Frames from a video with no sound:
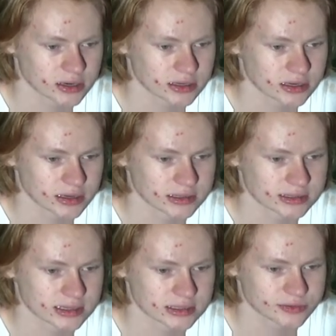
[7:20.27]
Did
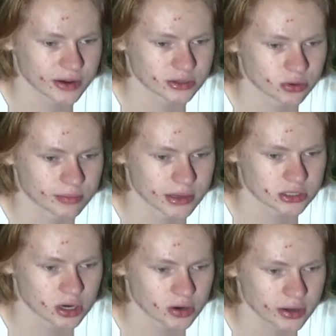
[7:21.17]
intensify to a
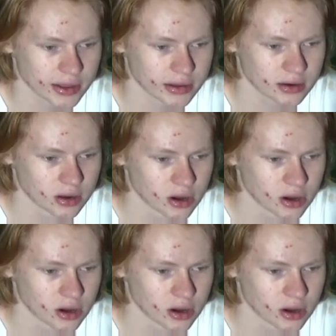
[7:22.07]
major hurricane.